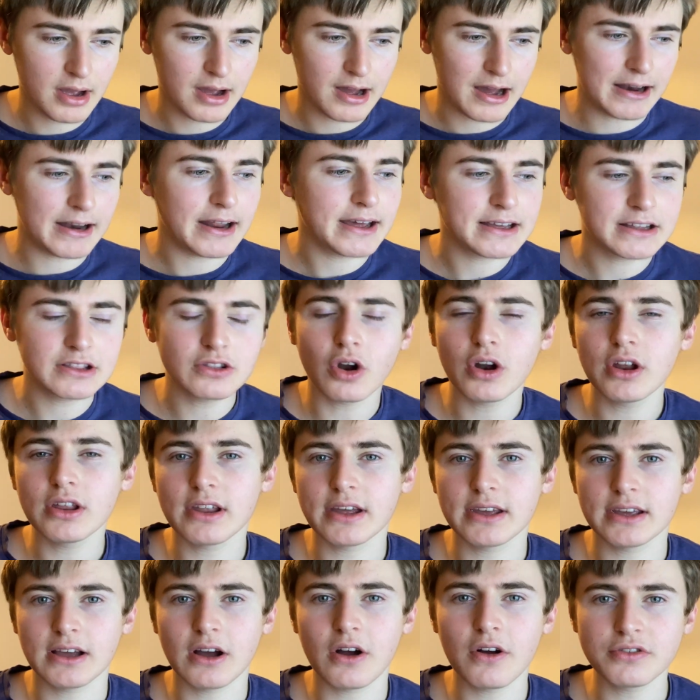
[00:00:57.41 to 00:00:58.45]
And like, not
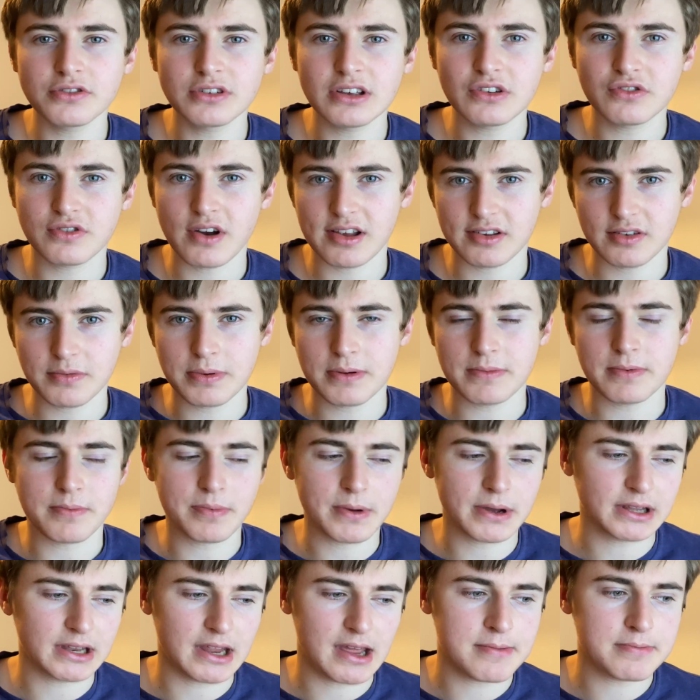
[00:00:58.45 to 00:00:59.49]
like, obviously he's wrestled people
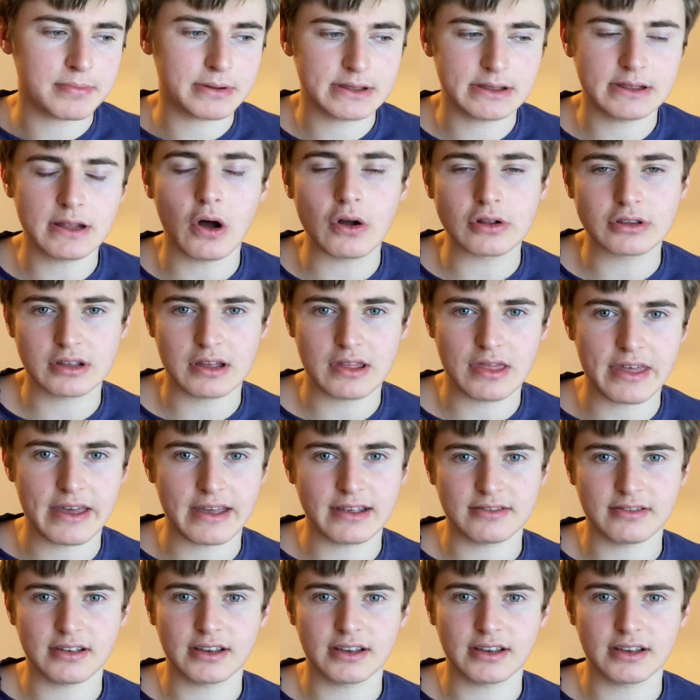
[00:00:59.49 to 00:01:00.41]
bigger than him, but not to this.